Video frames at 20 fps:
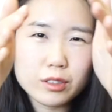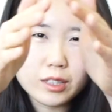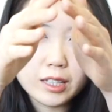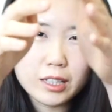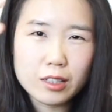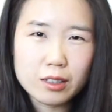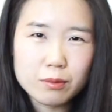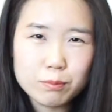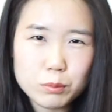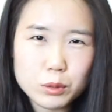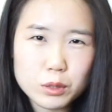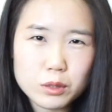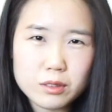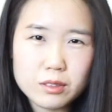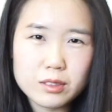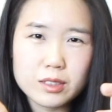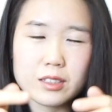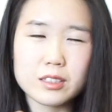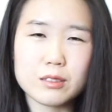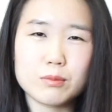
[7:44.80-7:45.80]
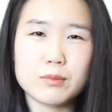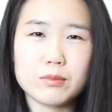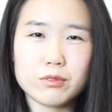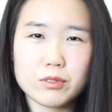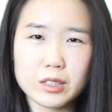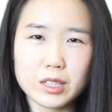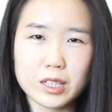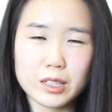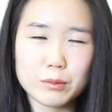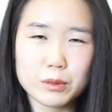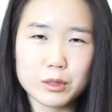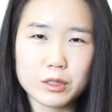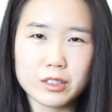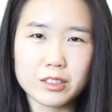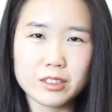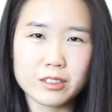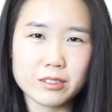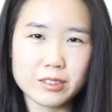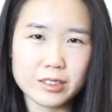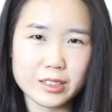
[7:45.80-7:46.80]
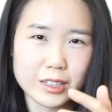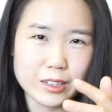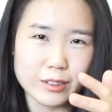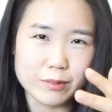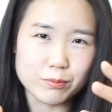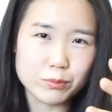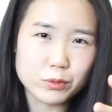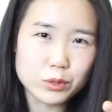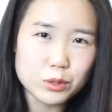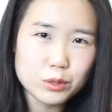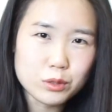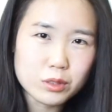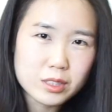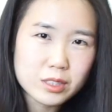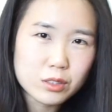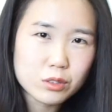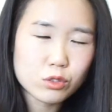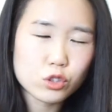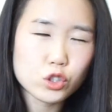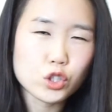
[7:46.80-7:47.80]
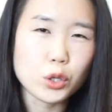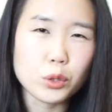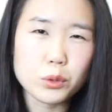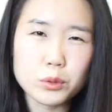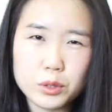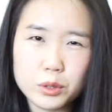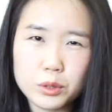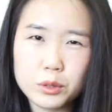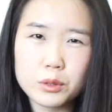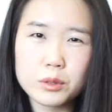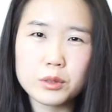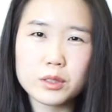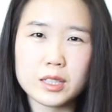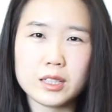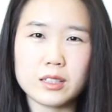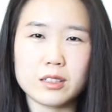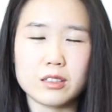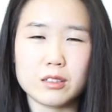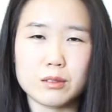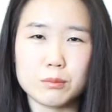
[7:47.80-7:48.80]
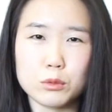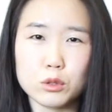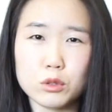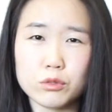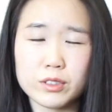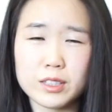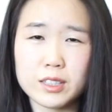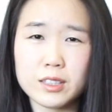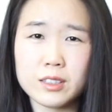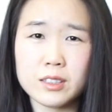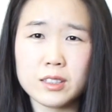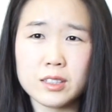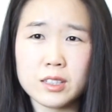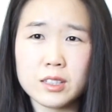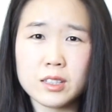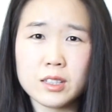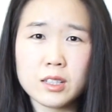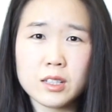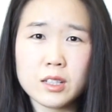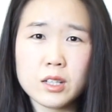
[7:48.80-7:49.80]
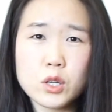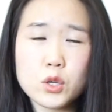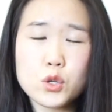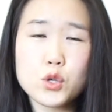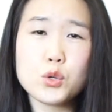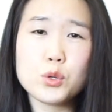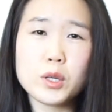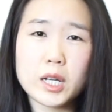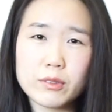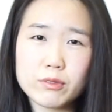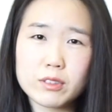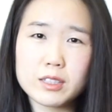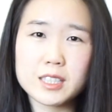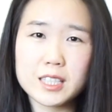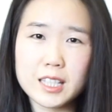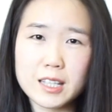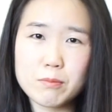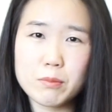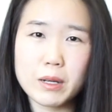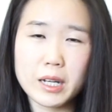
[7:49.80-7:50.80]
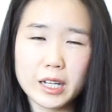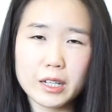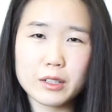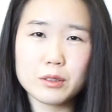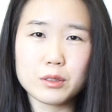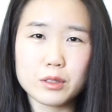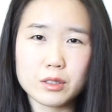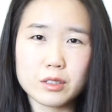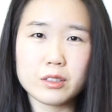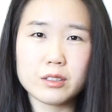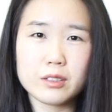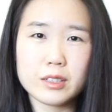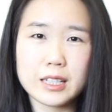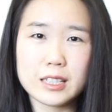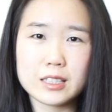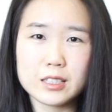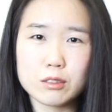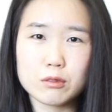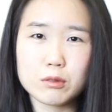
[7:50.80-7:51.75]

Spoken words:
they put this camera to show you in the movie, you have the same power as a